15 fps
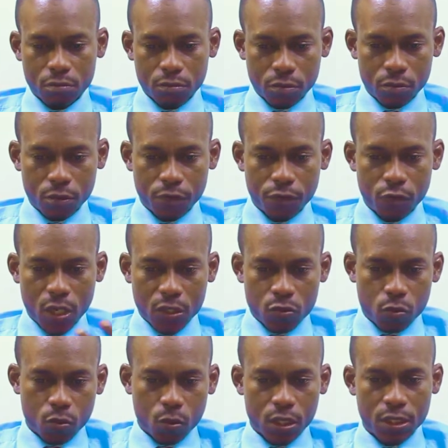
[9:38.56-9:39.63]
the viewers
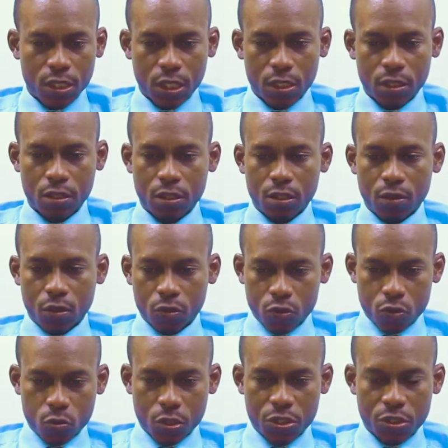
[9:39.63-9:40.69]
will wonder, or
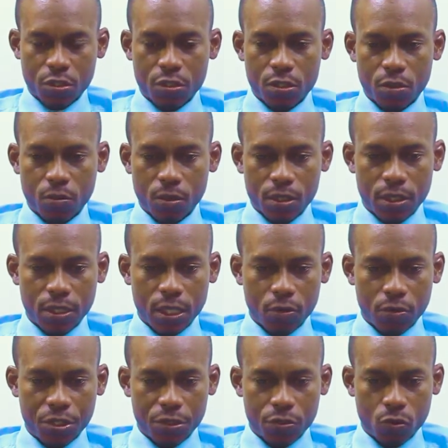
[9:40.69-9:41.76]
those watching us, they wonder that,
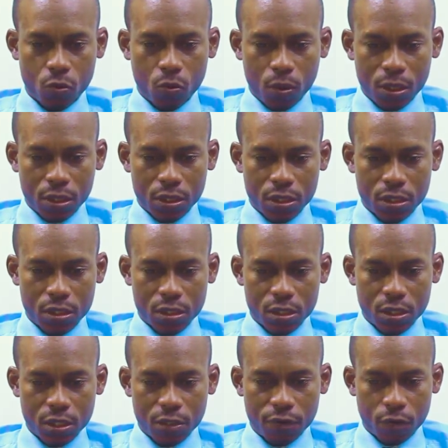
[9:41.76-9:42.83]
okay, so what is
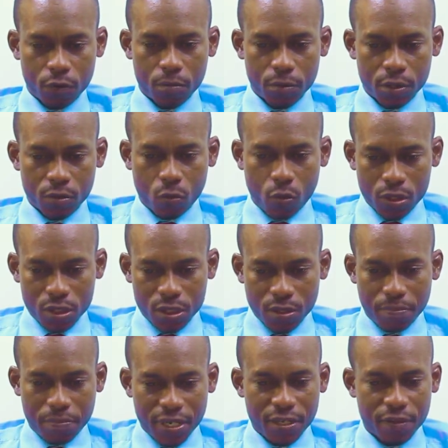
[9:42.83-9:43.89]
in it for me? What's the
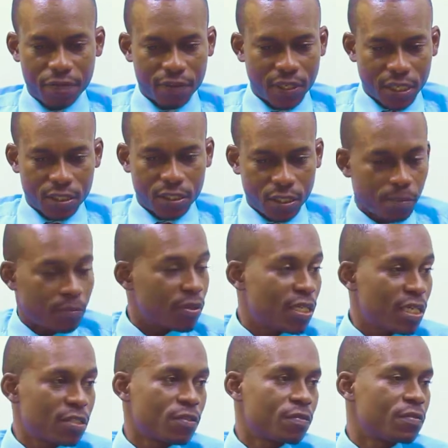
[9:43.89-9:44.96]
benefit and the
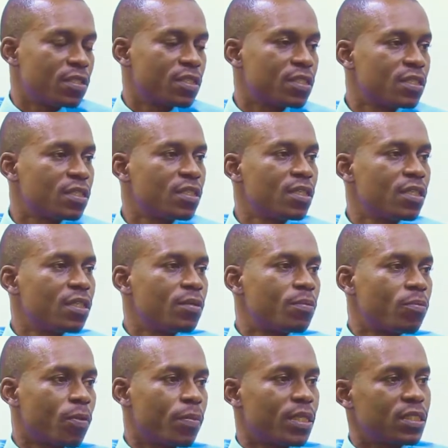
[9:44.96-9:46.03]
importance of these
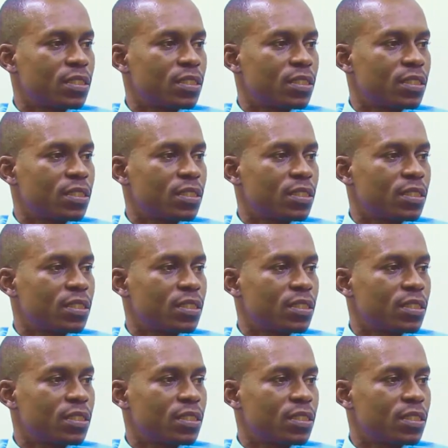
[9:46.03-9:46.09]
property